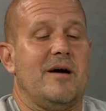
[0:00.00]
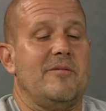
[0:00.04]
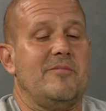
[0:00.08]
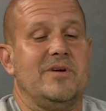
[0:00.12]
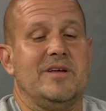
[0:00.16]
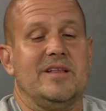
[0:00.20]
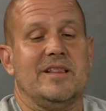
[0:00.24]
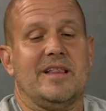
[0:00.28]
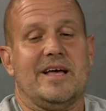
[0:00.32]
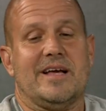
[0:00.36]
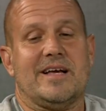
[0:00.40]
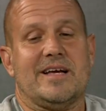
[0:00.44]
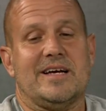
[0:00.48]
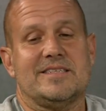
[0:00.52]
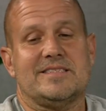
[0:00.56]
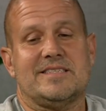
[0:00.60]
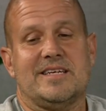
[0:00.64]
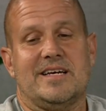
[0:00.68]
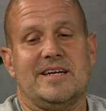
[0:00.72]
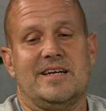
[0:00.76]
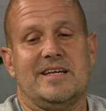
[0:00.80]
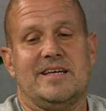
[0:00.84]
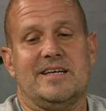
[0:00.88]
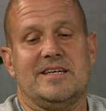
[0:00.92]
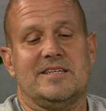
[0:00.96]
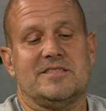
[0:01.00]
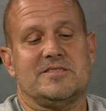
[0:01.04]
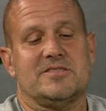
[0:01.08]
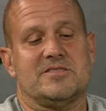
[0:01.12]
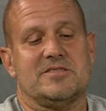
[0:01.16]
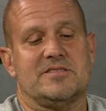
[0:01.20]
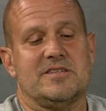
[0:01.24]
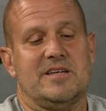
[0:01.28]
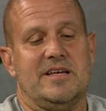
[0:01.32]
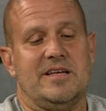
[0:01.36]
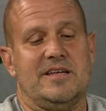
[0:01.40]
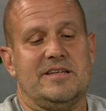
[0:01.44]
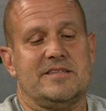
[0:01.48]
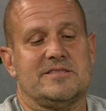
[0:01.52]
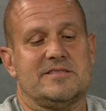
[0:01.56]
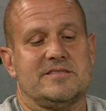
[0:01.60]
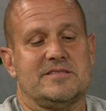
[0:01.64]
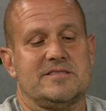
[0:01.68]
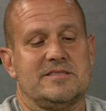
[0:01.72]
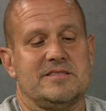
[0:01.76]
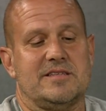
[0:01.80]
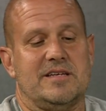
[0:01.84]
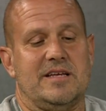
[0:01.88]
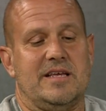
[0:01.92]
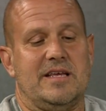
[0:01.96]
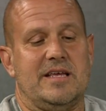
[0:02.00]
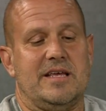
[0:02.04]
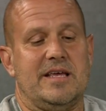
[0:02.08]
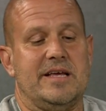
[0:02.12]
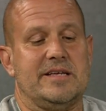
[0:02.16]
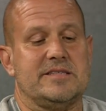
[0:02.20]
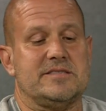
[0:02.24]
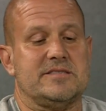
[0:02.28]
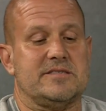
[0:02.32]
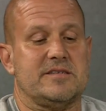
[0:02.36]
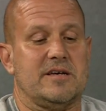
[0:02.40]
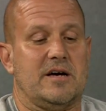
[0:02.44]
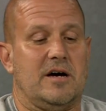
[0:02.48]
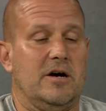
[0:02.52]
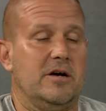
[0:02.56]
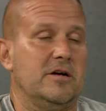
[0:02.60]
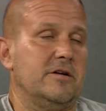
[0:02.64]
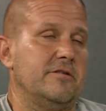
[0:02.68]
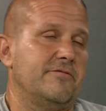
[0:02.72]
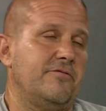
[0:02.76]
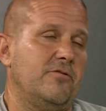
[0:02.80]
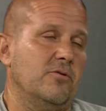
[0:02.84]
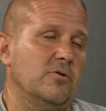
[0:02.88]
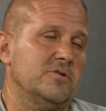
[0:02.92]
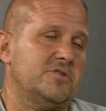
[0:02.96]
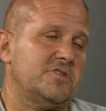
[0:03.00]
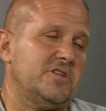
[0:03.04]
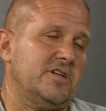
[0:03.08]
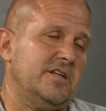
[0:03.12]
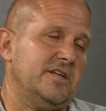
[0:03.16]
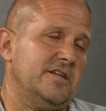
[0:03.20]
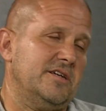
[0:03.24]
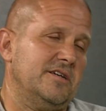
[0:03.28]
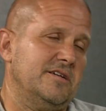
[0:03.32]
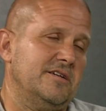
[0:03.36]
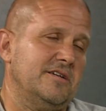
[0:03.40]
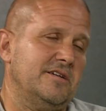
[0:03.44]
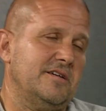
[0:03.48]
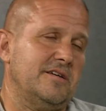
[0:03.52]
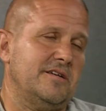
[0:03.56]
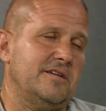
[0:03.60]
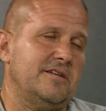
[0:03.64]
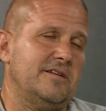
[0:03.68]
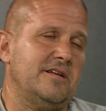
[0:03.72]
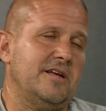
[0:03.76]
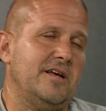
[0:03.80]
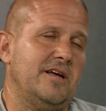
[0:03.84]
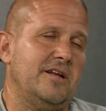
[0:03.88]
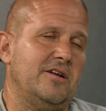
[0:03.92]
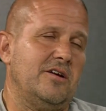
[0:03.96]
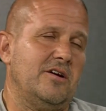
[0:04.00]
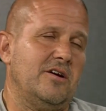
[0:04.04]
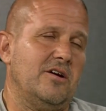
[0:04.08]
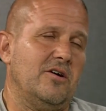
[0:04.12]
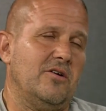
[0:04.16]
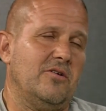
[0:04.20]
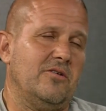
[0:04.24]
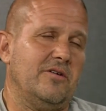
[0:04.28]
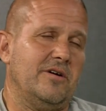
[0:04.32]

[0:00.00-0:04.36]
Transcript: mean, like I said, it's it's it's unfortunate, and and you know,